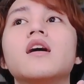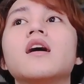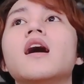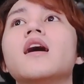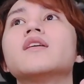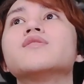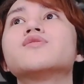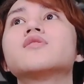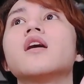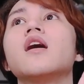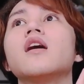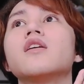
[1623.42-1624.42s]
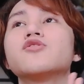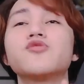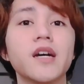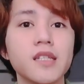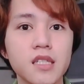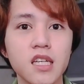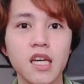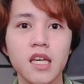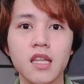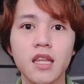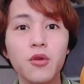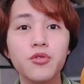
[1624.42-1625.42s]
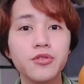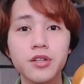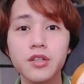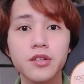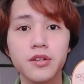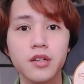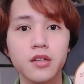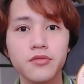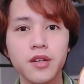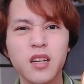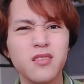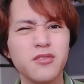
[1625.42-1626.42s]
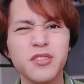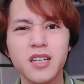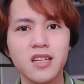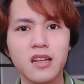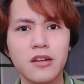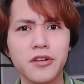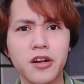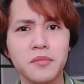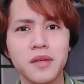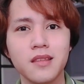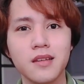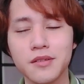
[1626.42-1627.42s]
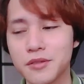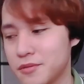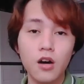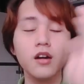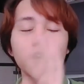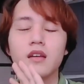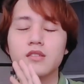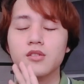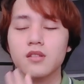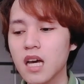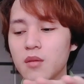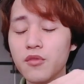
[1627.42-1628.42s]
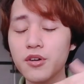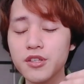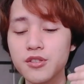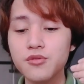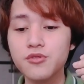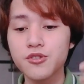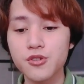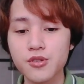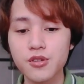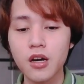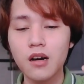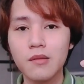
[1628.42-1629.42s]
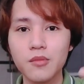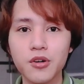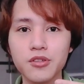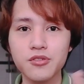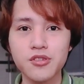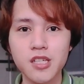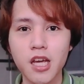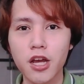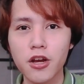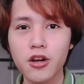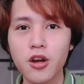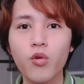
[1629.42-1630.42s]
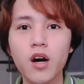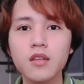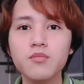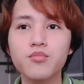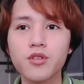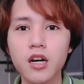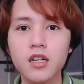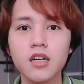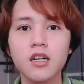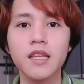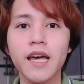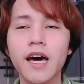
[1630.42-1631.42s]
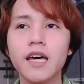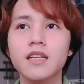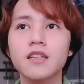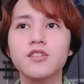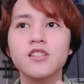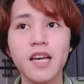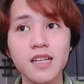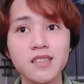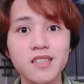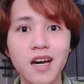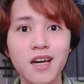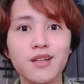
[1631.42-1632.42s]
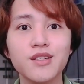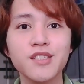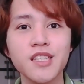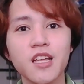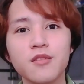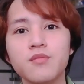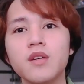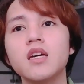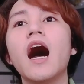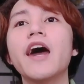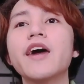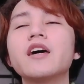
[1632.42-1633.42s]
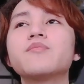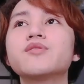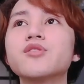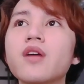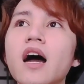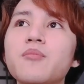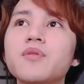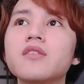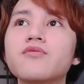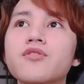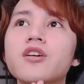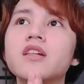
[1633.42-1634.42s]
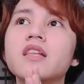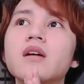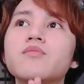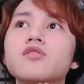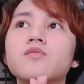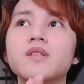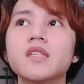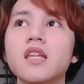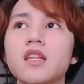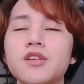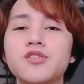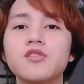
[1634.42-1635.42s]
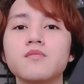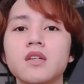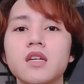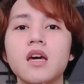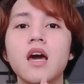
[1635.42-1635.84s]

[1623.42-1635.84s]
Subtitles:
has dry skin. I would really recommend this. Okay, so I'm going to share one product that YesStyle sent me. I am so happy for them to be sending this to me.